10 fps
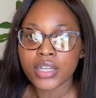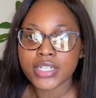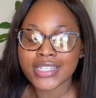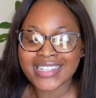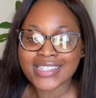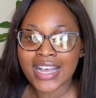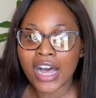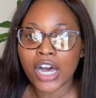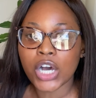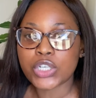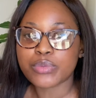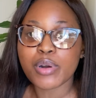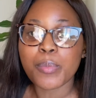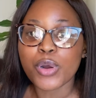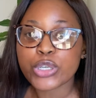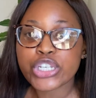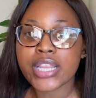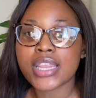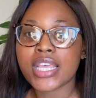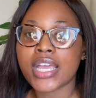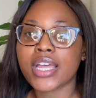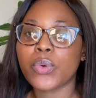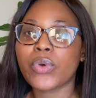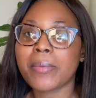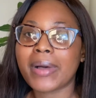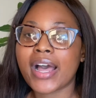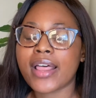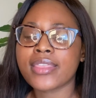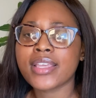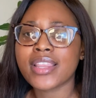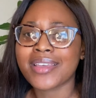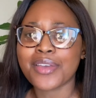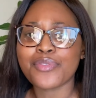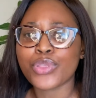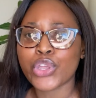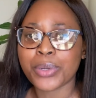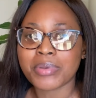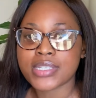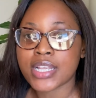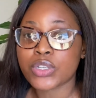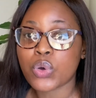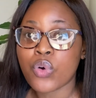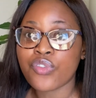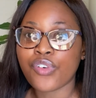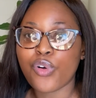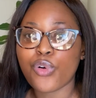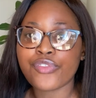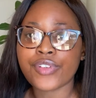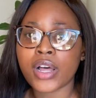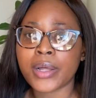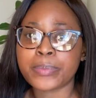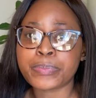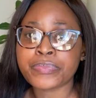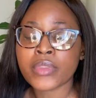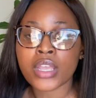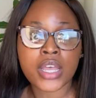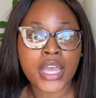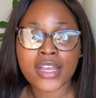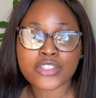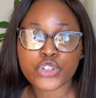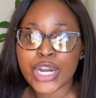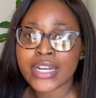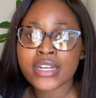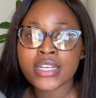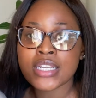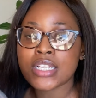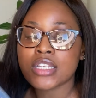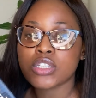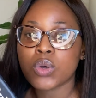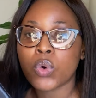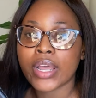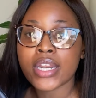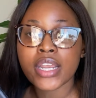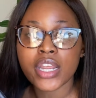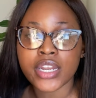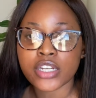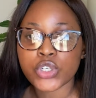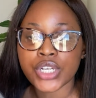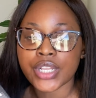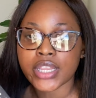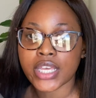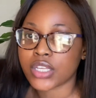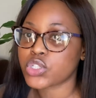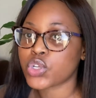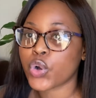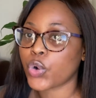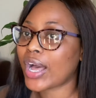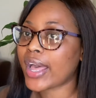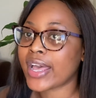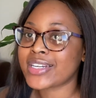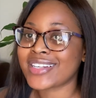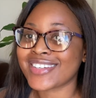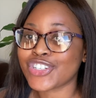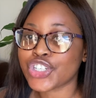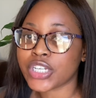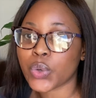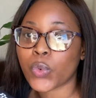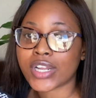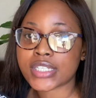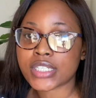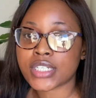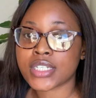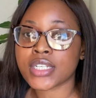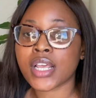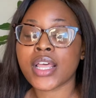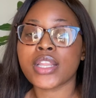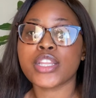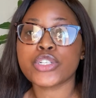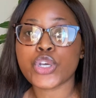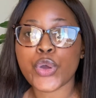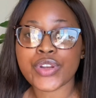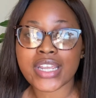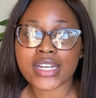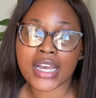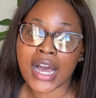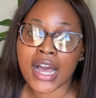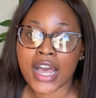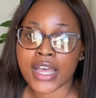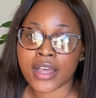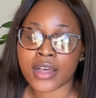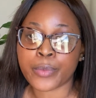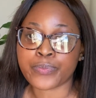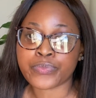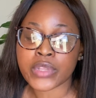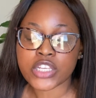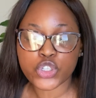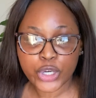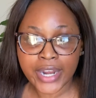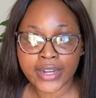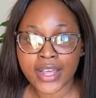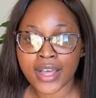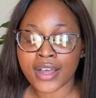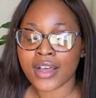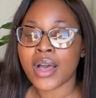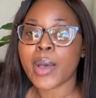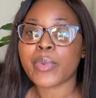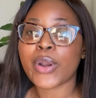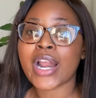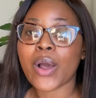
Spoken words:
discount promotion thing whereby I think they gave you 30% off hair straighteners or any electrical thing. So I had initially wanted the Tony and Guy straightener, but when I